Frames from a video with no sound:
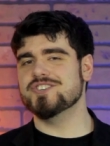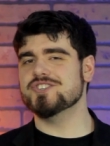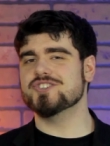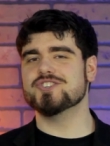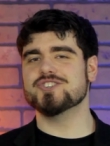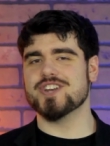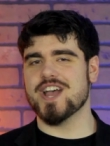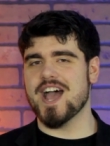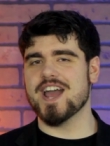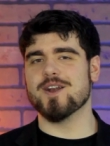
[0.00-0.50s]
is
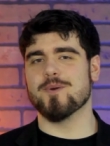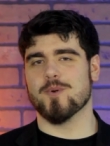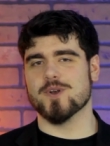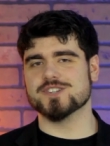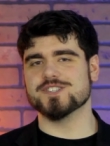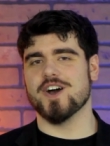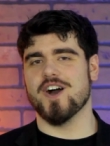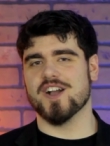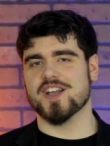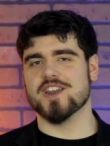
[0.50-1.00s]
China we're
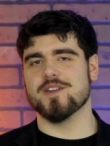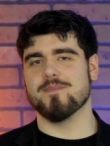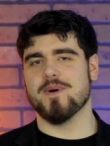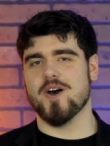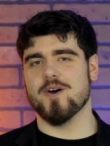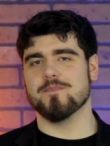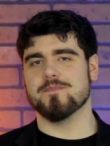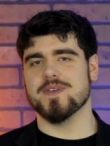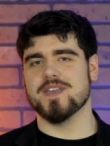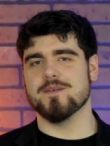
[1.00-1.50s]
talking
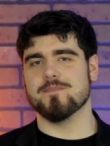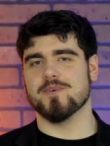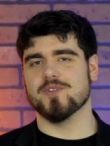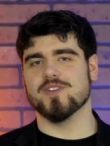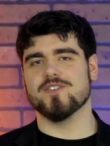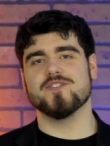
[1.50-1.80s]
about, people.